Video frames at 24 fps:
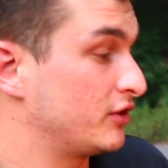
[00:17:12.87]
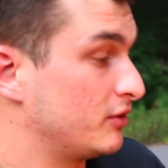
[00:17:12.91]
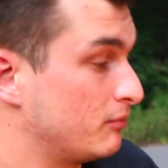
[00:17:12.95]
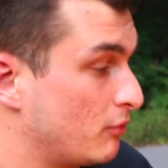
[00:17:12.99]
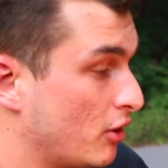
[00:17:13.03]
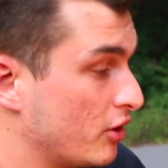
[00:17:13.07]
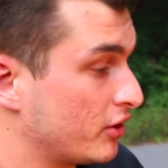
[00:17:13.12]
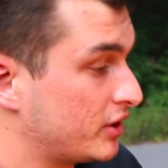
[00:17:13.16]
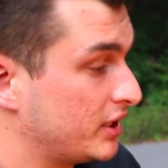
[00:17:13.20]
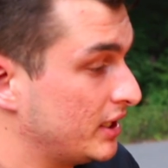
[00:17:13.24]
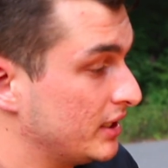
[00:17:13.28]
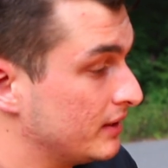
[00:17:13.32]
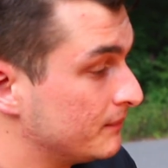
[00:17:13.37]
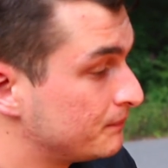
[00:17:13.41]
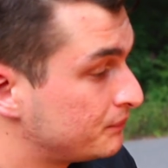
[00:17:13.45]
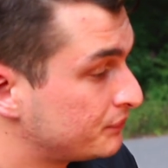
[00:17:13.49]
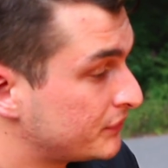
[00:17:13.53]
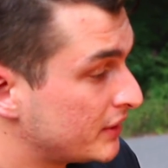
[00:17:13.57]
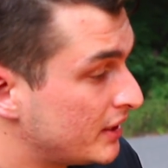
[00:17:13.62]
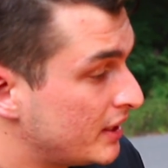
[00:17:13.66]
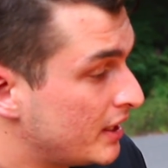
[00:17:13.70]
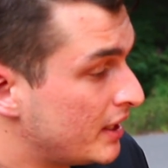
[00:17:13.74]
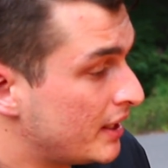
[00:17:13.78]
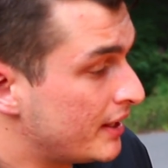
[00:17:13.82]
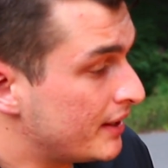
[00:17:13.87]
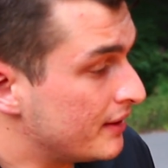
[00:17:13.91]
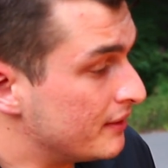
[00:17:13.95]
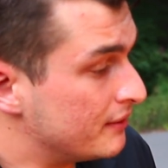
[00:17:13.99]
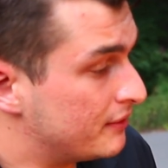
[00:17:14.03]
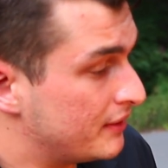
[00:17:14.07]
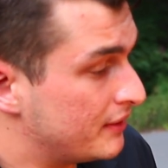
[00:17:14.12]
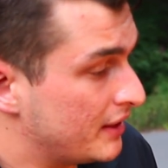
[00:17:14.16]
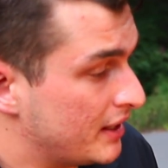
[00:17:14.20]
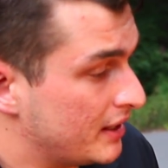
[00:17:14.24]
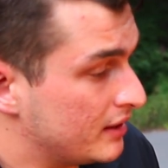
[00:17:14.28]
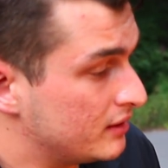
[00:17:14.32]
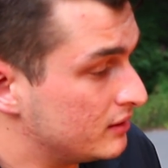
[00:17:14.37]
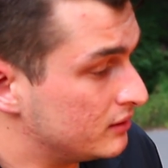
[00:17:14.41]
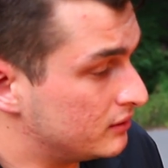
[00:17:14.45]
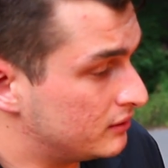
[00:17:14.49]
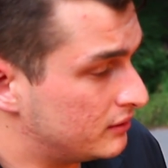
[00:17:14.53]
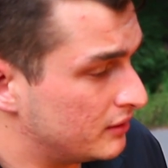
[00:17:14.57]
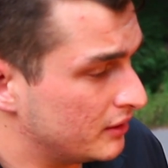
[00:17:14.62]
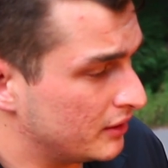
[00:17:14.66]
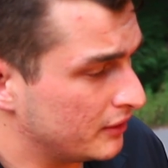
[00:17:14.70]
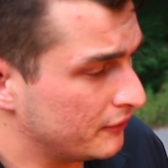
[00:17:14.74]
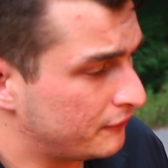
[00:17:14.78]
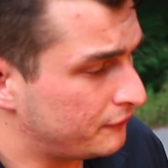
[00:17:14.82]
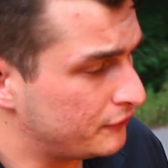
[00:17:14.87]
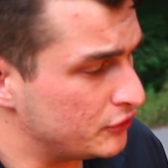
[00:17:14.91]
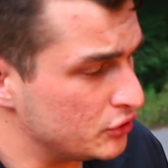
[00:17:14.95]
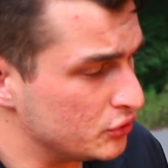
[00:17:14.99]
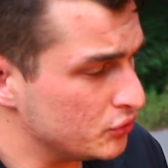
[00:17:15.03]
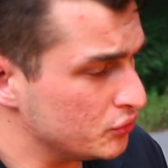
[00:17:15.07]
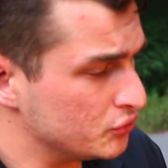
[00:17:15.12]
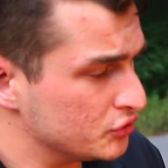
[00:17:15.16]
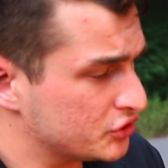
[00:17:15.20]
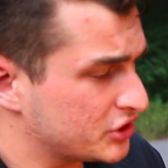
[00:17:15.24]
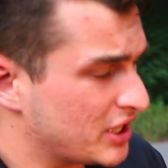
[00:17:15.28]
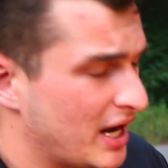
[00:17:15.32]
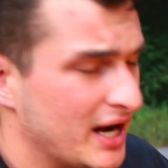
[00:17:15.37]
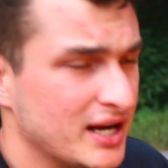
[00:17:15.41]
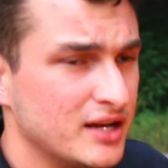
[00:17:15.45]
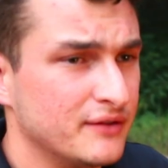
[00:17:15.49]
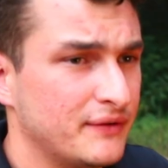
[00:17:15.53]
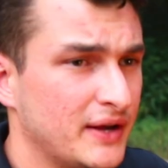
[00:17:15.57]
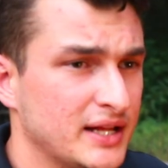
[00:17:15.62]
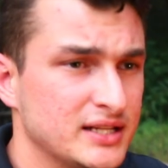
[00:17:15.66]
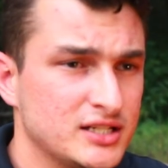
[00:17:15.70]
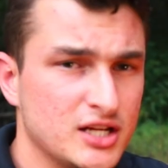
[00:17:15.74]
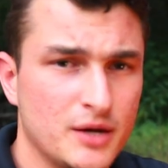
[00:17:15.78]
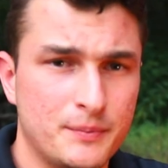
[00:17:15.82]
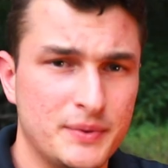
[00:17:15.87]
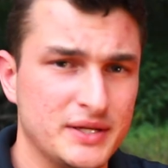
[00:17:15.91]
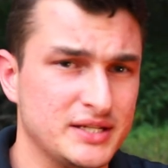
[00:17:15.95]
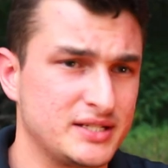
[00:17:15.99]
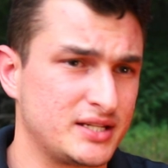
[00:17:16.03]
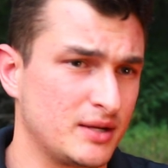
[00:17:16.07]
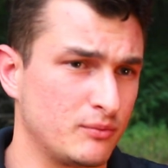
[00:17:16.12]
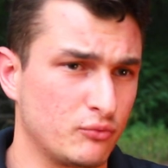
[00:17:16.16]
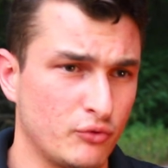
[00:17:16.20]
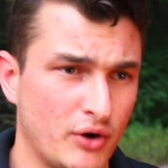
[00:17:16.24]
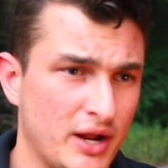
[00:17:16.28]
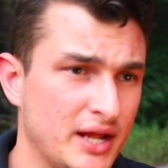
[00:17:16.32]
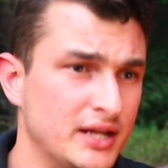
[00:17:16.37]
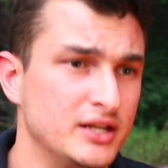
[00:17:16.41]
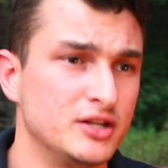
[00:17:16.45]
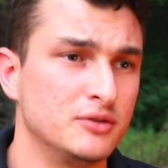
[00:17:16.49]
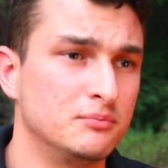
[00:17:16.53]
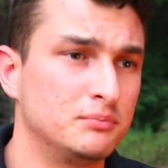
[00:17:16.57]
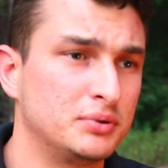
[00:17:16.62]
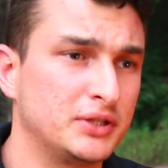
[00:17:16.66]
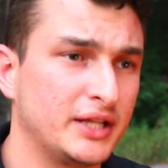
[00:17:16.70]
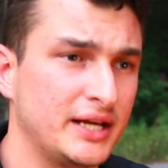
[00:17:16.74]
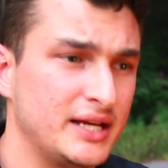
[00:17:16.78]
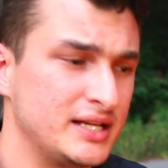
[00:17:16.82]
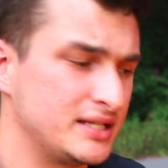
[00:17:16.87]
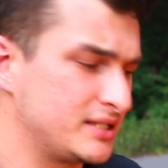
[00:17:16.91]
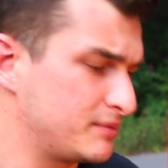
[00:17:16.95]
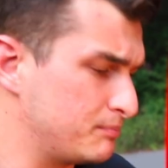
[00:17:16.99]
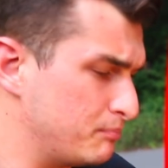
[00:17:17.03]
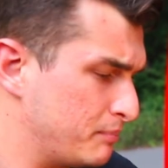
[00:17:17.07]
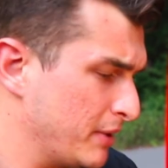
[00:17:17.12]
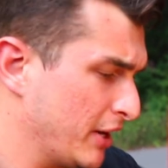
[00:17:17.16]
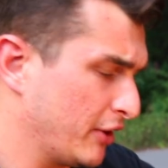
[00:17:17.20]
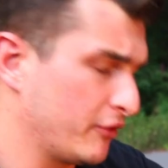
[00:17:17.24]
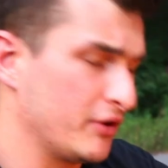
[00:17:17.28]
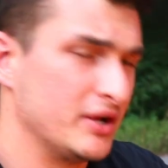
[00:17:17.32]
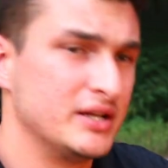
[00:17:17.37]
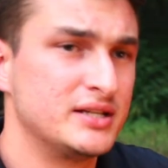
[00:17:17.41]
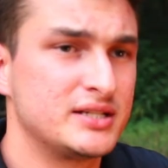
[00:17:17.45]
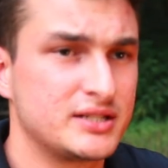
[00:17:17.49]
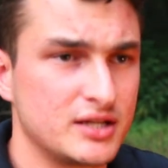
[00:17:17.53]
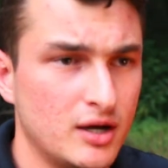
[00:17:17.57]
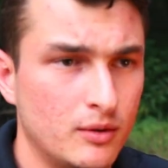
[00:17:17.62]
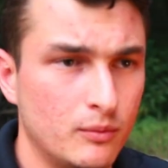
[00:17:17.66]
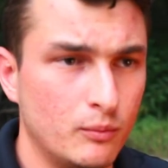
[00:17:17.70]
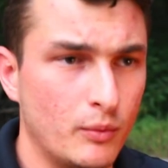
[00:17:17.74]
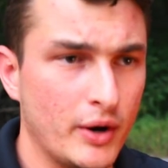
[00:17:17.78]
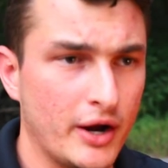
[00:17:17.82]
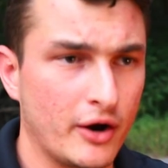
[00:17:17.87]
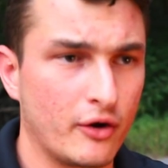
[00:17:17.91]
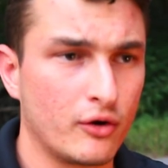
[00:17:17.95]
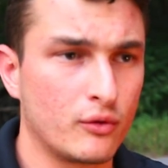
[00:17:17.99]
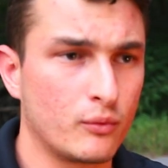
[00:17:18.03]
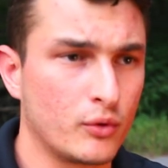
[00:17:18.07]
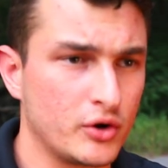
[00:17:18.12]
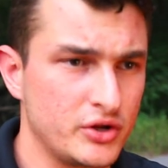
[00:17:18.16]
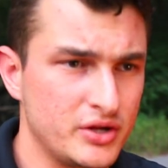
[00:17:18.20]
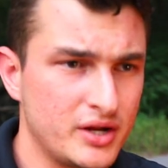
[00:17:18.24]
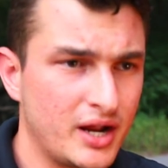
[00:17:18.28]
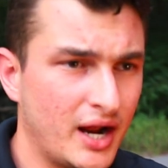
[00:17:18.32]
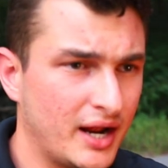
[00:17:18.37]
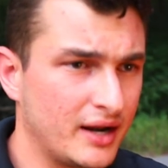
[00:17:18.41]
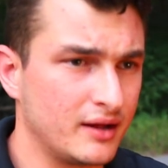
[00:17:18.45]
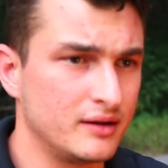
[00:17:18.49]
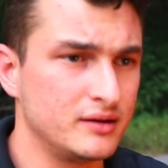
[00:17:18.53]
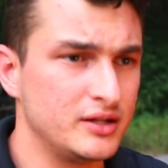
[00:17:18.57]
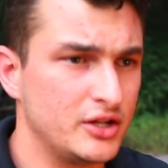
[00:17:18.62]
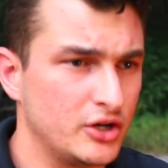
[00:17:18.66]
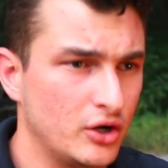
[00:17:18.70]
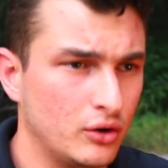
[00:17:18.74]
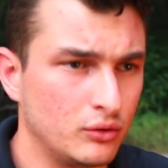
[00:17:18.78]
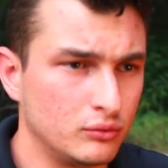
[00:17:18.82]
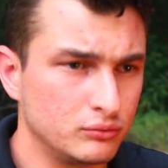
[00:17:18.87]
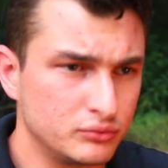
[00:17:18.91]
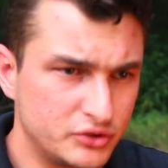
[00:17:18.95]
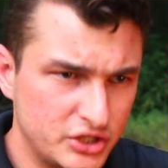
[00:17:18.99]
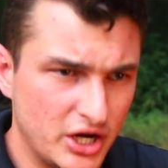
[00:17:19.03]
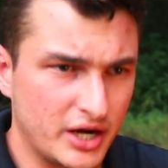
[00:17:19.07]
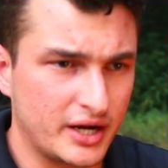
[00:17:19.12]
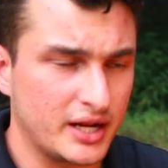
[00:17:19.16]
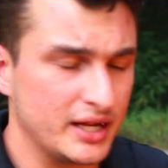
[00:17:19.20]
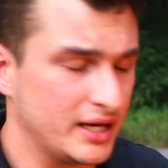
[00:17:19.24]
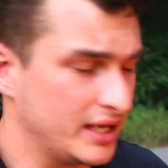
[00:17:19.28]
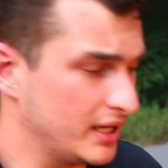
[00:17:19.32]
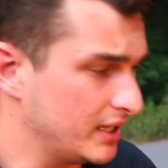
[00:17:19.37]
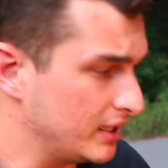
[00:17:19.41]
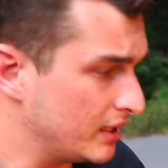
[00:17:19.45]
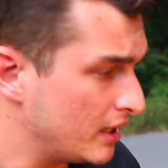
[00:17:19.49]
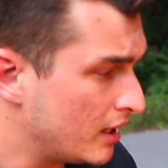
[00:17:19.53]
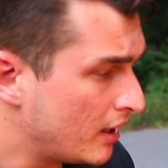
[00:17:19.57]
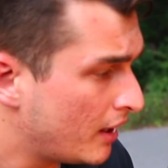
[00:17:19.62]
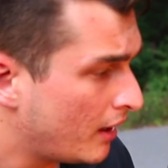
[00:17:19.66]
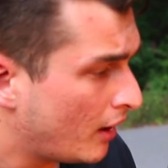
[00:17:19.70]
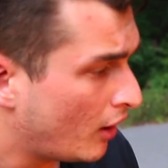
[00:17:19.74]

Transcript: on the market, that the fuse kind of ends up in some random place buried somewhere where you gotta, you know, tuck it in.